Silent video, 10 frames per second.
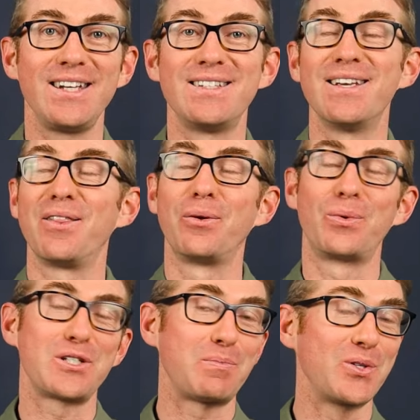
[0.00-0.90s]
is the
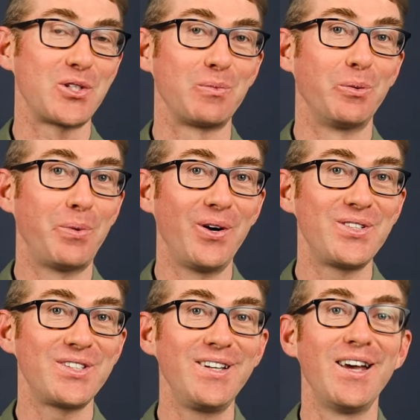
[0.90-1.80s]
responsible
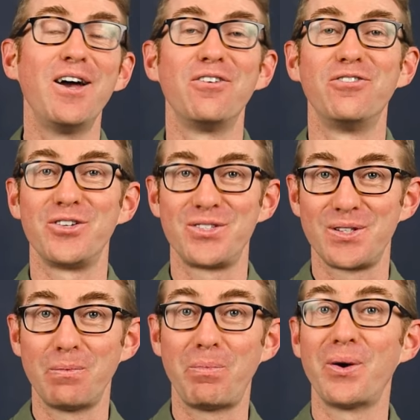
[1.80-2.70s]
person
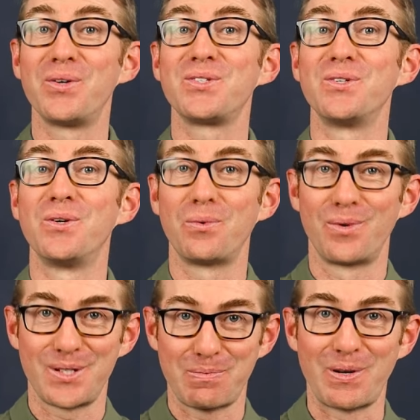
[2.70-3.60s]
versus the person
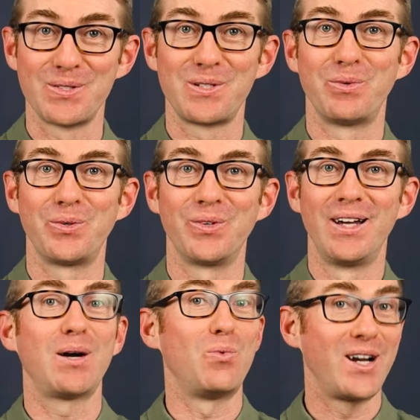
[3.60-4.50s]
responsible.
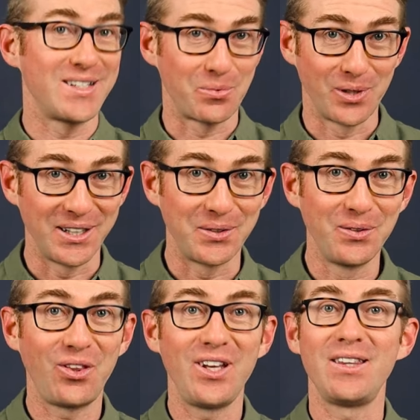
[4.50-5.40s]
Now, one is a really
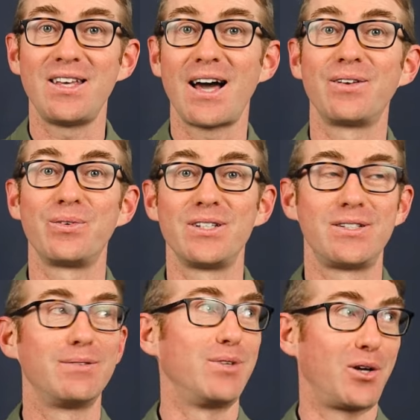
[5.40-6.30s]
good thing and the other
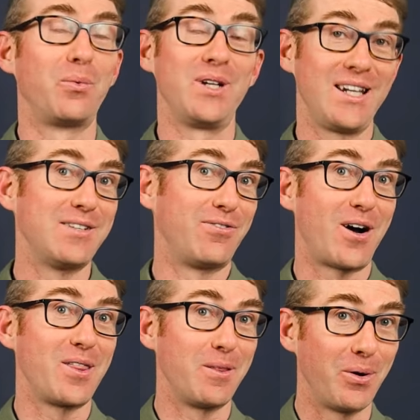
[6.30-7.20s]
is, you know, we need to
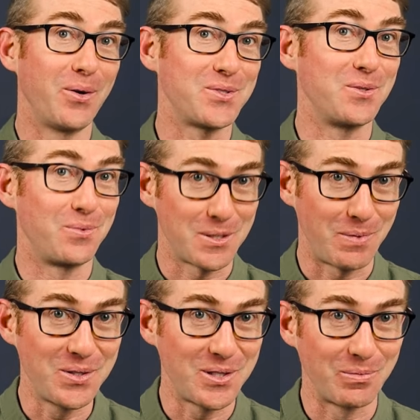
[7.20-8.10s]
find the person
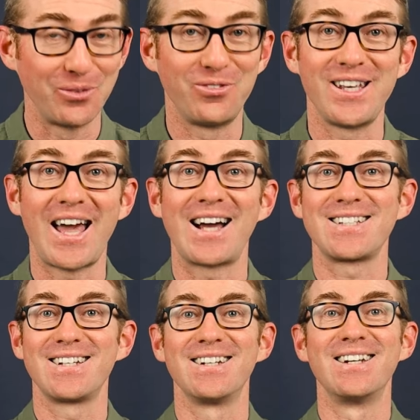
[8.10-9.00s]
responsible for the
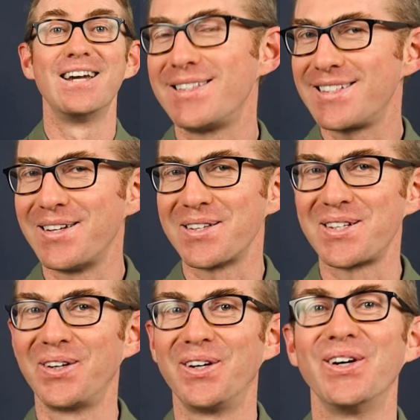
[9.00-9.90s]
accident. It's not
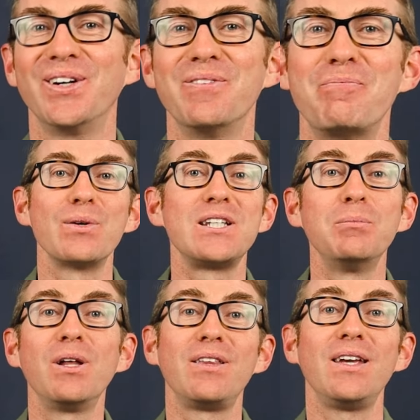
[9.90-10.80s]
so good. Now, a
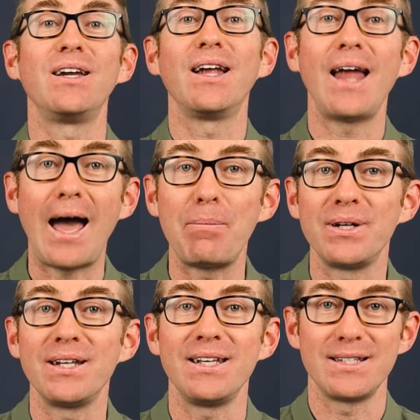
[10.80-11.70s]
similar thing can
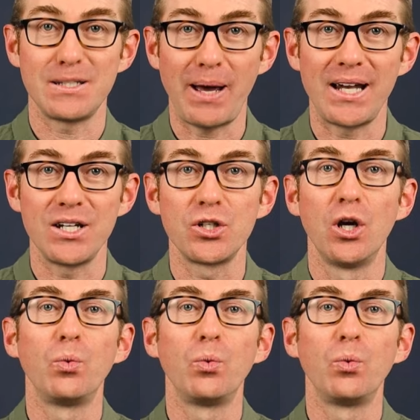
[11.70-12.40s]
happen in Spanish